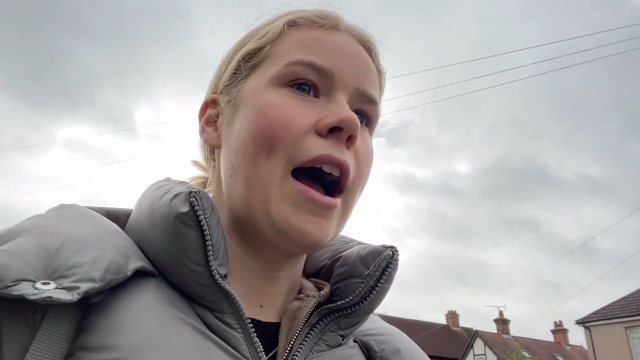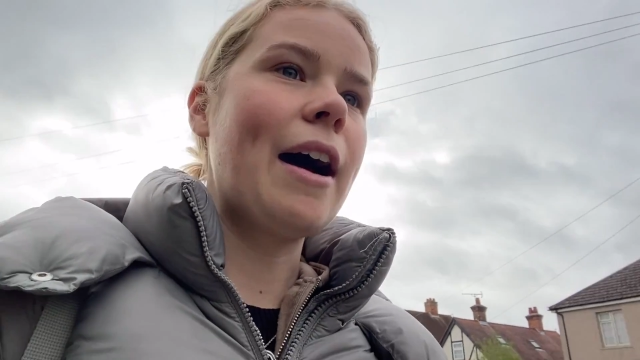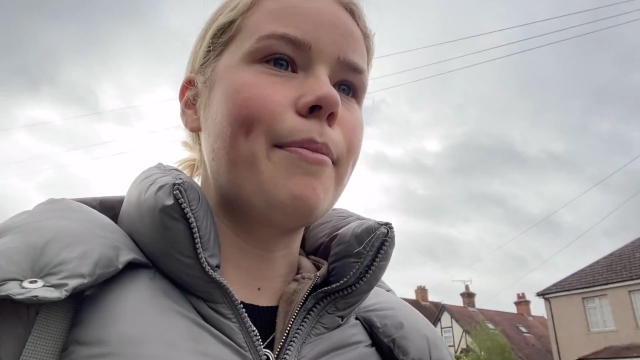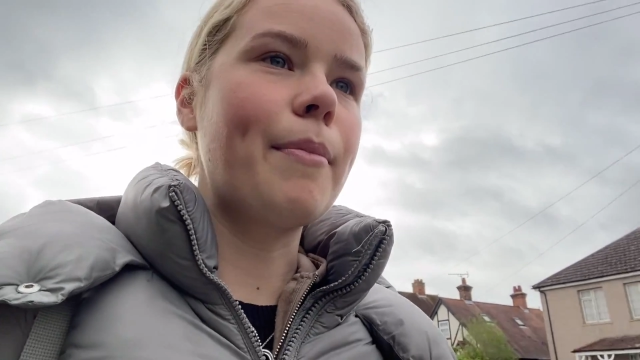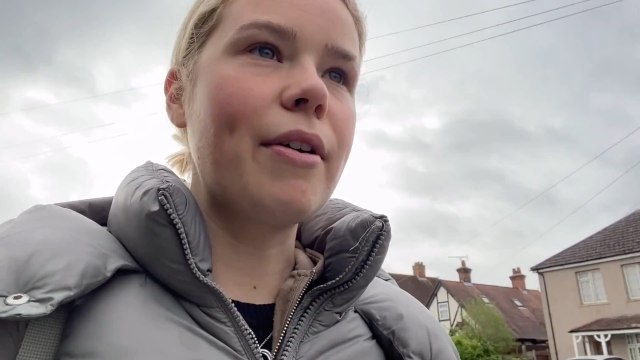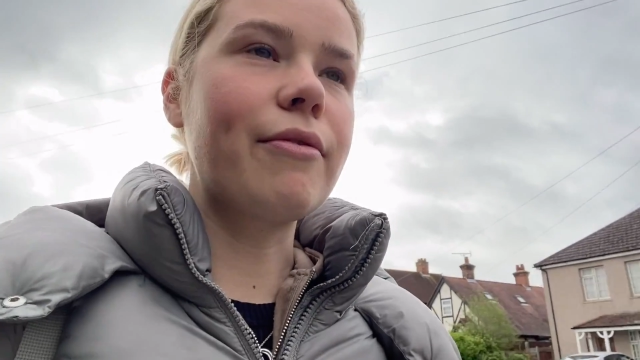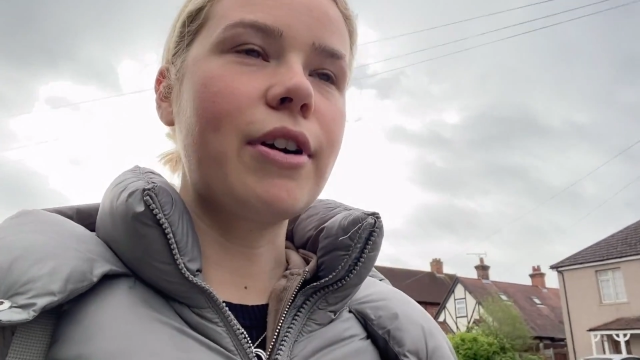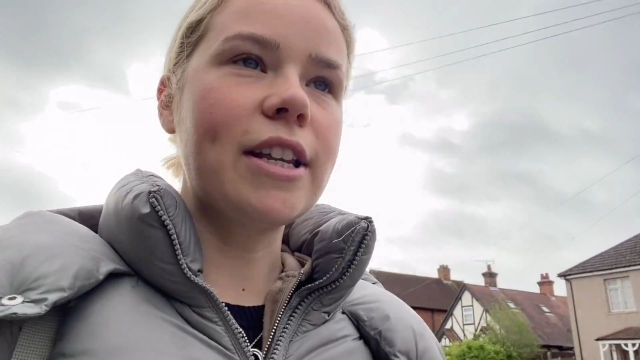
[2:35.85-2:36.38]
have
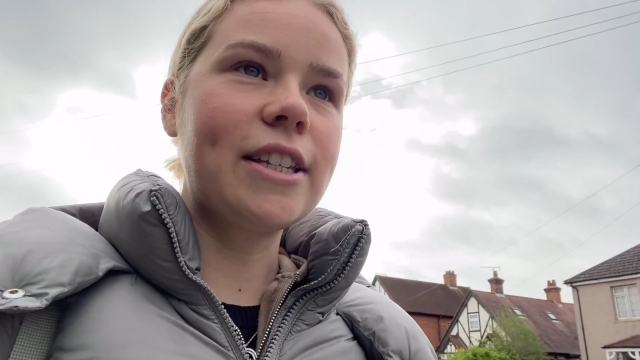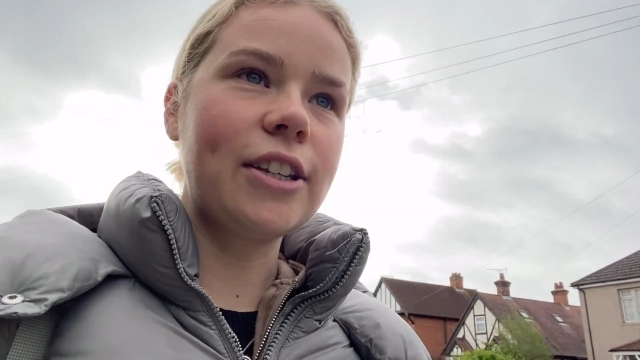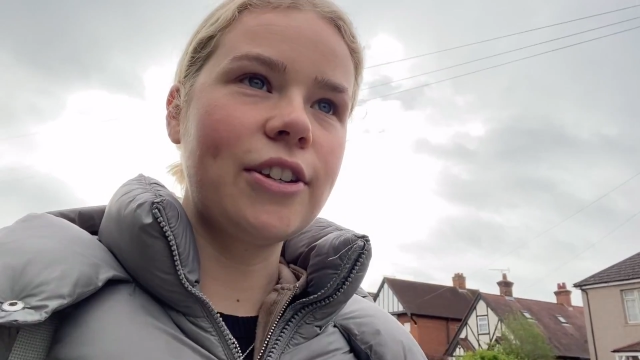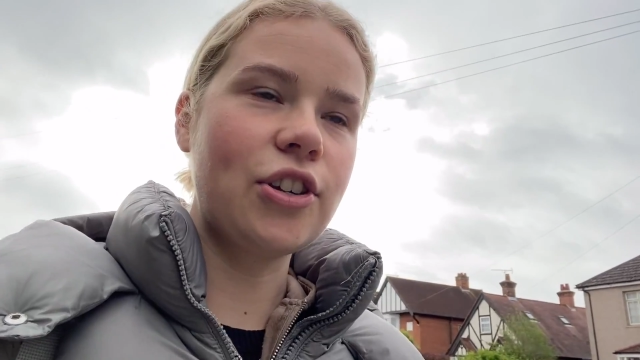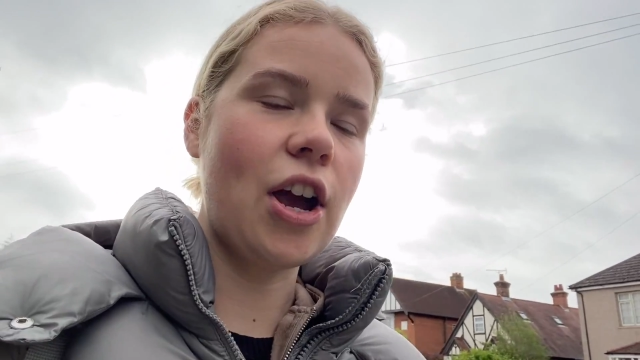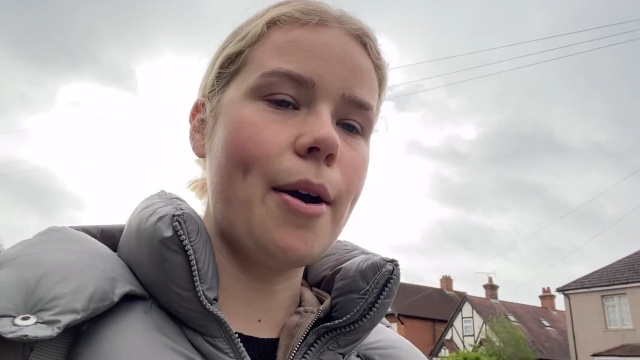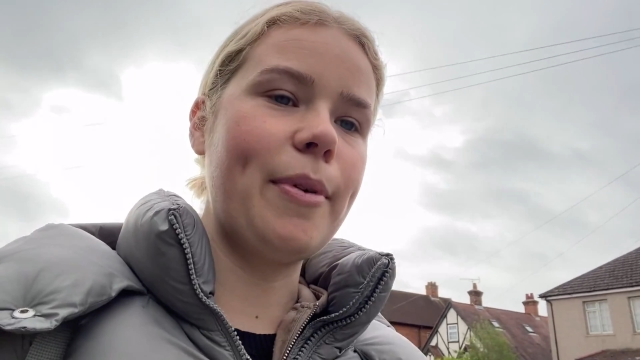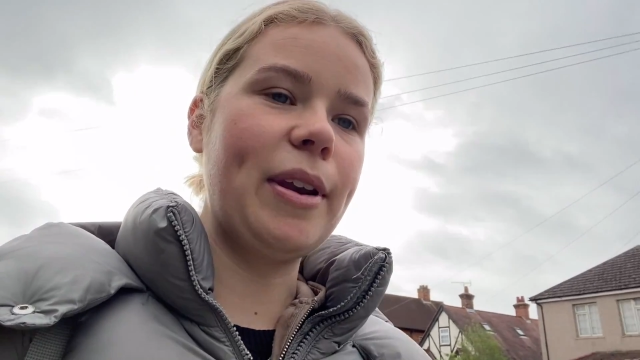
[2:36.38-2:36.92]
my written
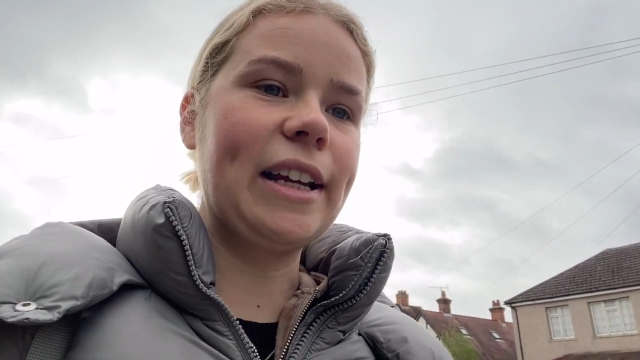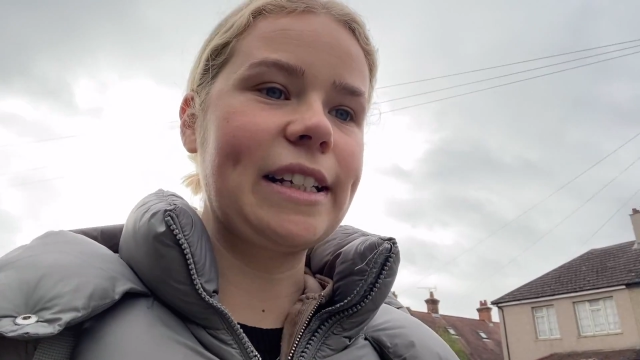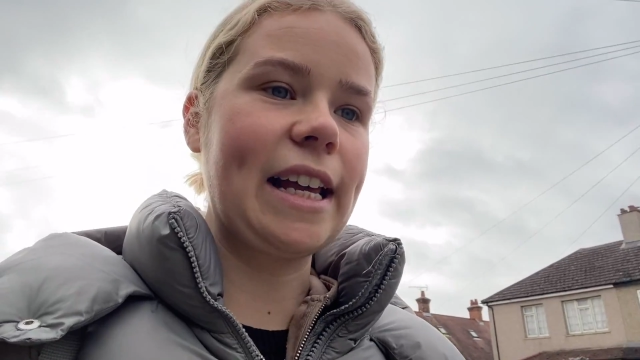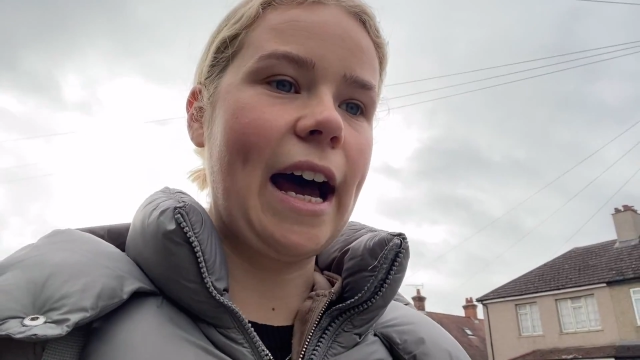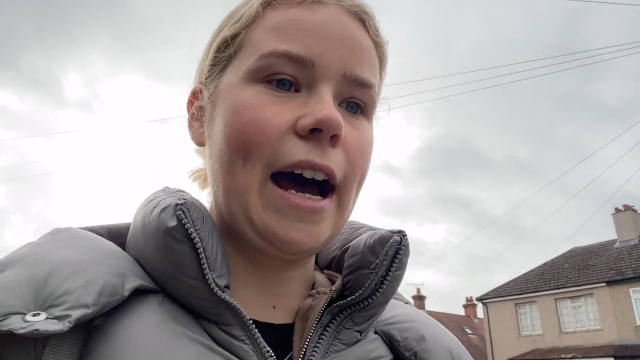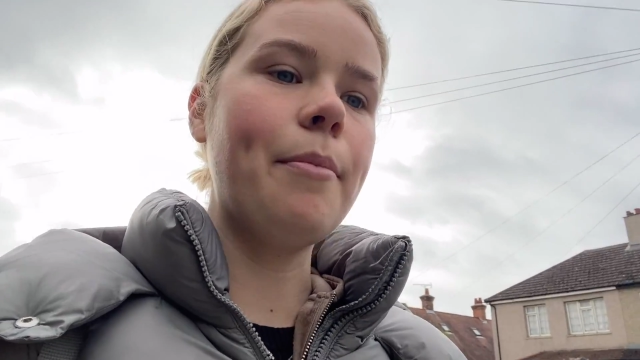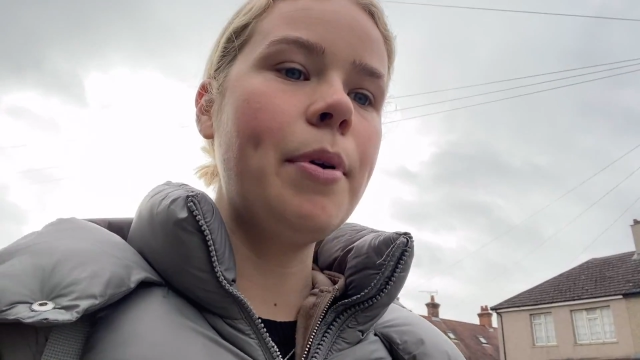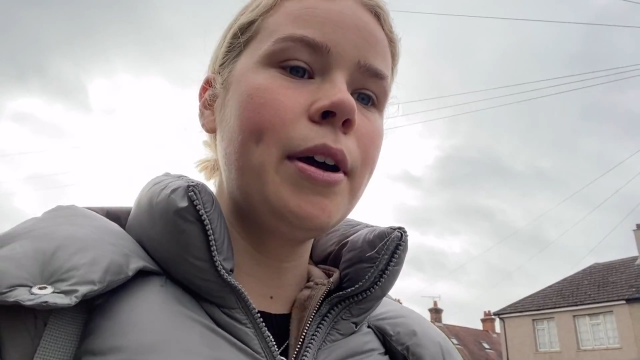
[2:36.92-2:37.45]
German
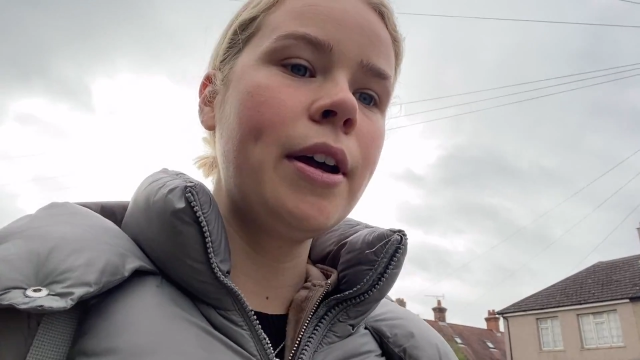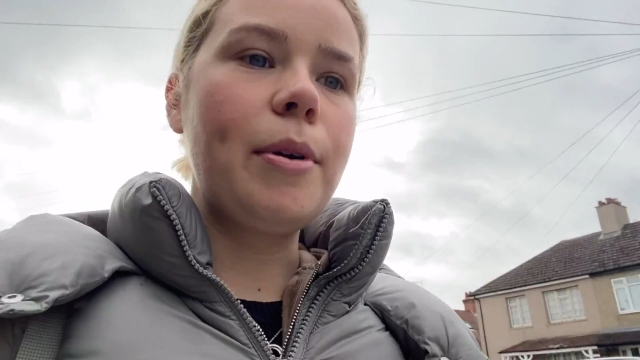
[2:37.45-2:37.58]
exam.